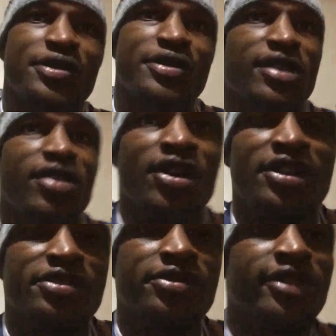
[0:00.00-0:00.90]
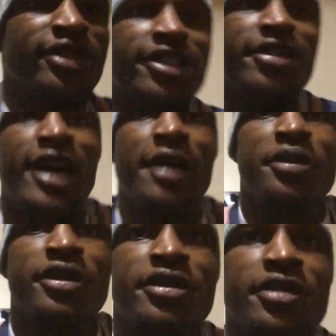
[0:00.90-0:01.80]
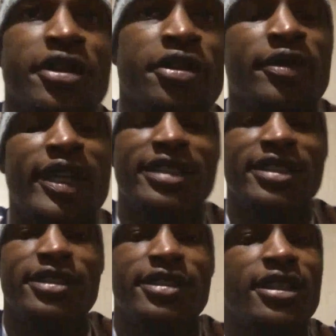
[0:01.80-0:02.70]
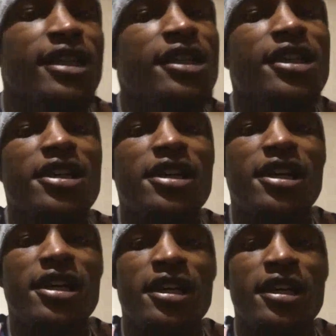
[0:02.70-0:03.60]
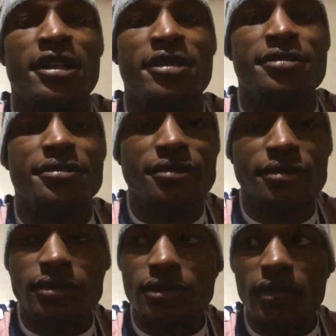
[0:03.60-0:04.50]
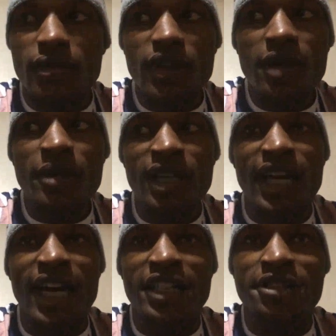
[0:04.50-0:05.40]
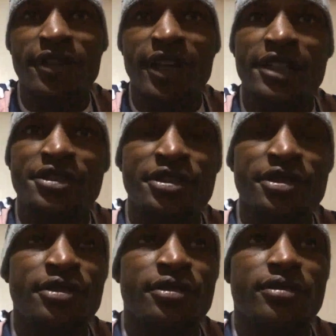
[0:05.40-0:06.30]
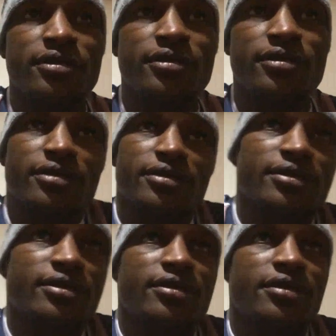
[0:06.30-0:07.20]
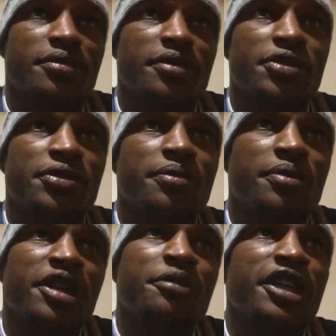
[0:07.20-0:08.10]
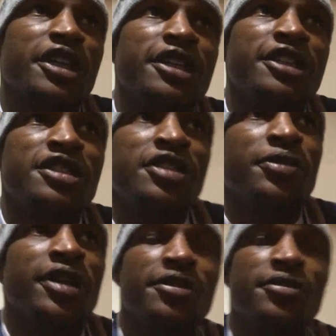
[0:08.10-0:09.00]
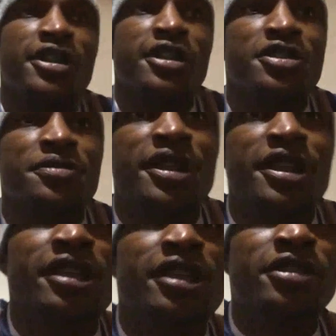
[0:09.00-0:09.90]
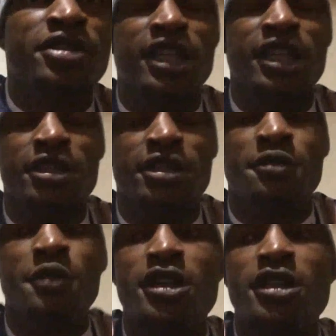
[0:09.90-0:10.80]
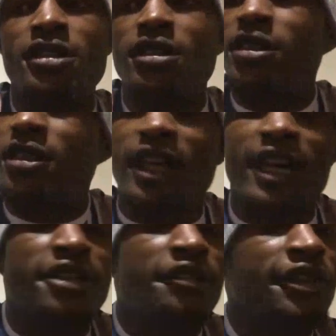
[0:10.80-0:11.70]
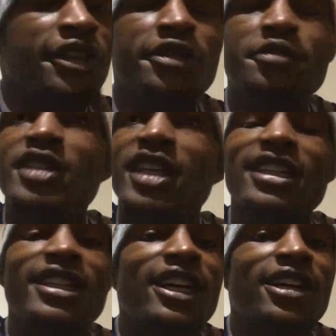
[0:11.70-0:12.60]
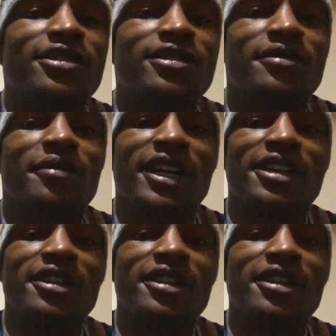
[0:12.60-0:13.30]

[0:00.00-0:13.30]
who was also a good grappler, you know, a wrestler. Mm-hmm. And my last fight, shoot, me being in the gym working with Coach Ben, Coach Jake, and like defending them takedowns,